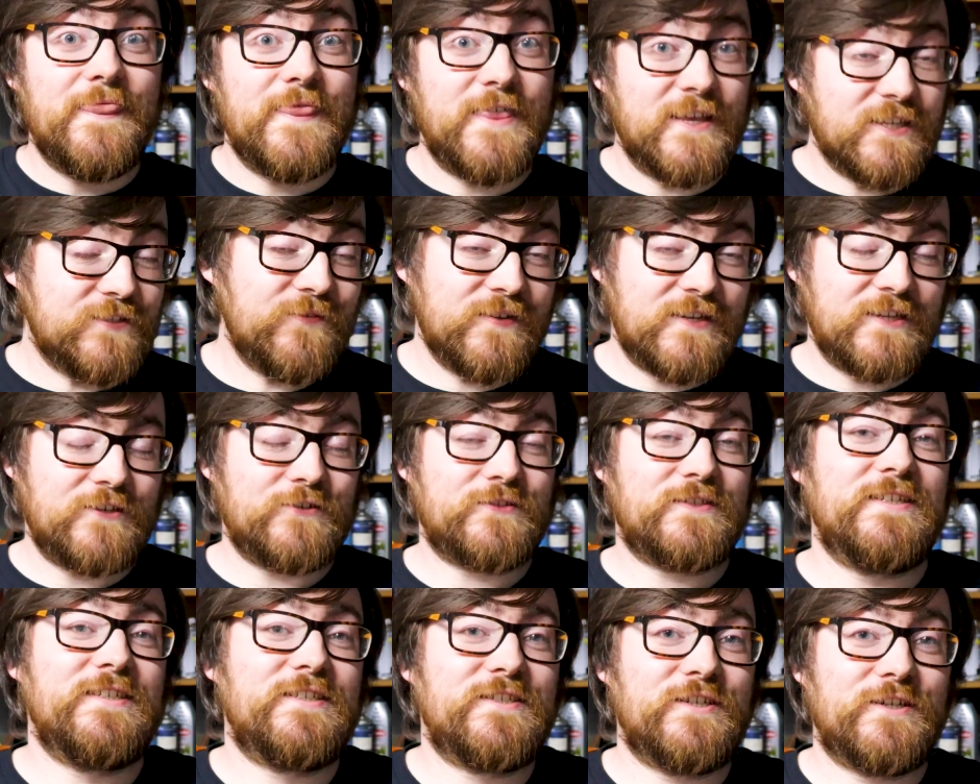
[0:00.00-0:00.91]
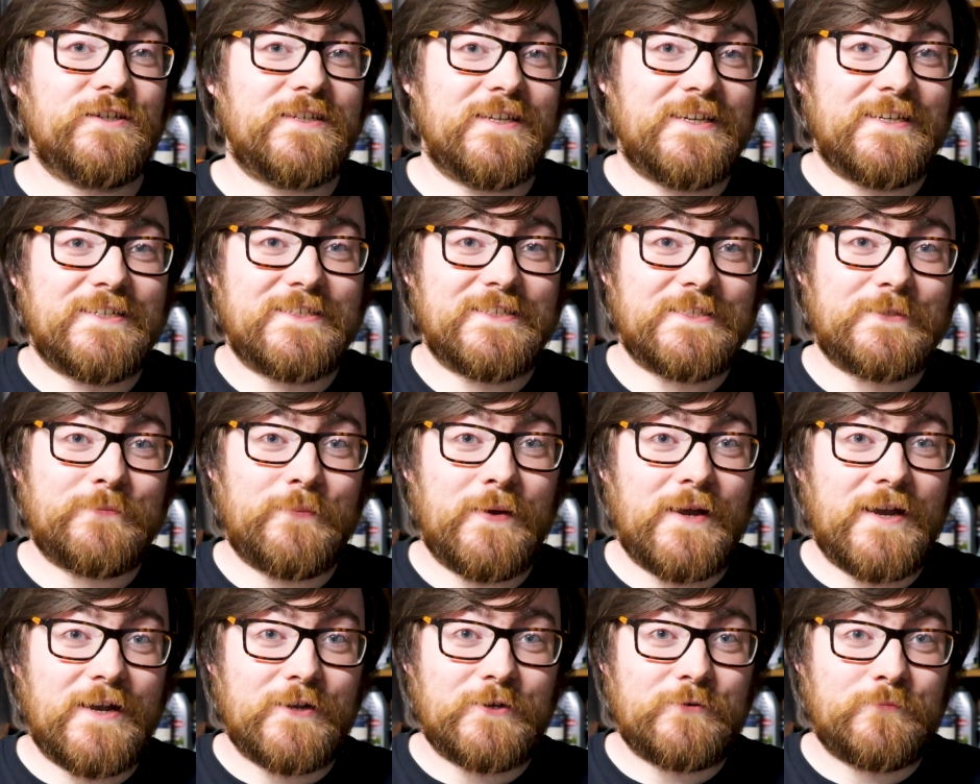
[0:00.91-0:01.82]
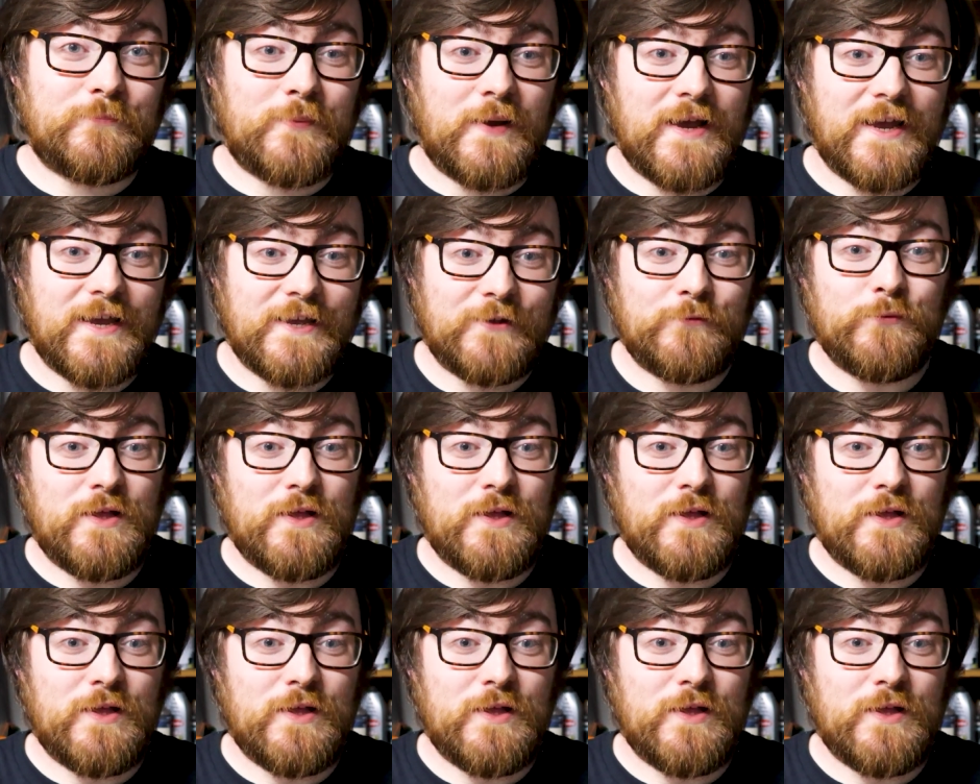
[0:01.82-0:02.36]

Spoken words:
This video's t-shirt is inspired by,